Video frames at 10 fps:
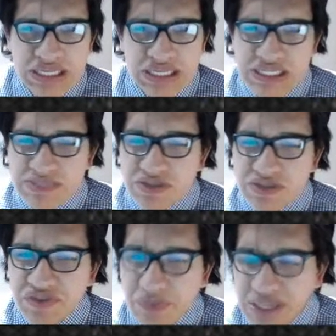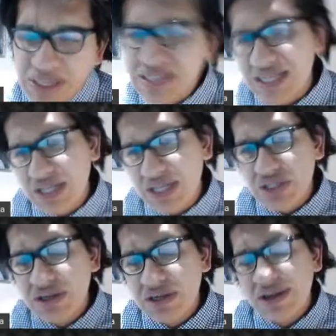in terms of the reading
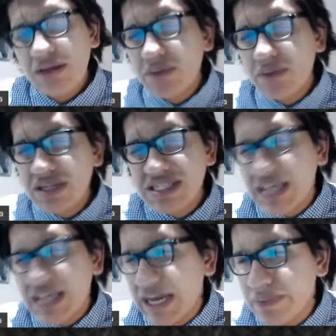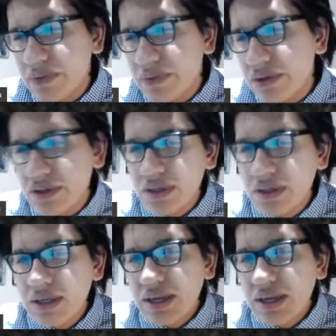section, please type the word.